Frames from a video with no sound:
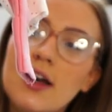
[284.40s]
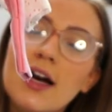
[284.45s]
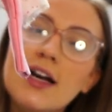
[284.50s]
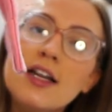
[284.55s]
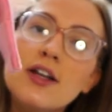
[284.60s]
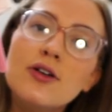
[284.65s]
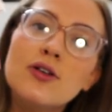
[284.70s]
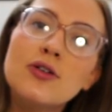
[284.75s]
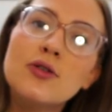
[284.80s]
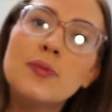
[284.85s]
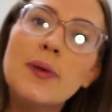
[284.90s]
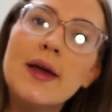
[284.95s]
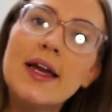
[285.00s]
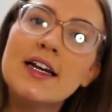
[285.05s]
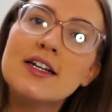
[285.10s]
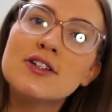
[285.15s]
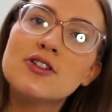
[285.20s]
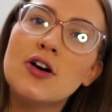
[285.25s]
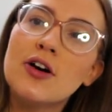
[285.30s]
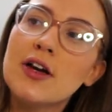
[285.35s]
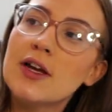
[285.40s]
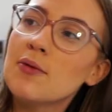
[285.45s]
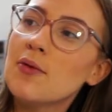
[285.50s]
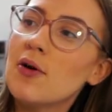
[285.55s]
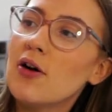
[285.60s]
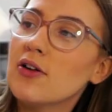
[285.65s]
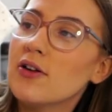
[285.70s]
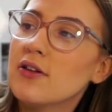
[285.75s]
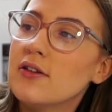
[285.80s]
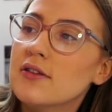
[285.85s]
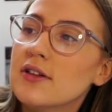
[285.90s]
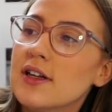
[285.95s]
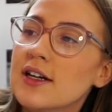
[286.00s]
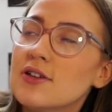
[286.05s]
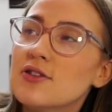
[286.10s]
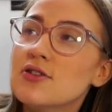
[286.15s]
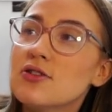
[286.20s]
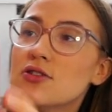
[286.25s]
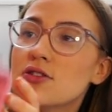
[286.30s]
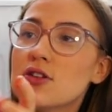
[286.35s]
a little pink dotty one. They
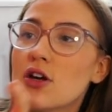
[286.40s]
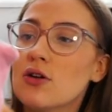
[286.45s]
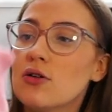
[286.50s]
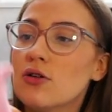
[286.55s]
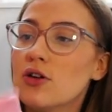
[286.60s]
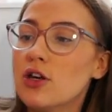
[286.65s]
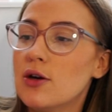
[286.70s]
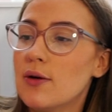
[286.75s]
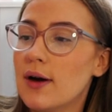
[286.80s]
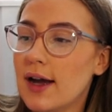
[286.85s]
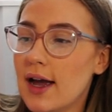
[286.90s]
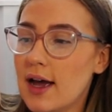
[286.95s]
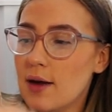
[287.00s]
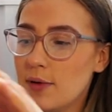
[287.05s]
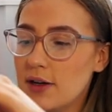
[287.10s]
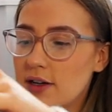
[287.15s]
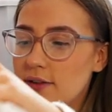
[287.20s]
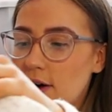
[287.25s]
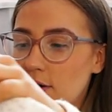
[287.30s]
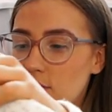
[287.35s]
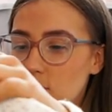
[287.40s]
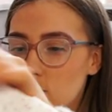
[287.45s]
are just so cute. I can't believe how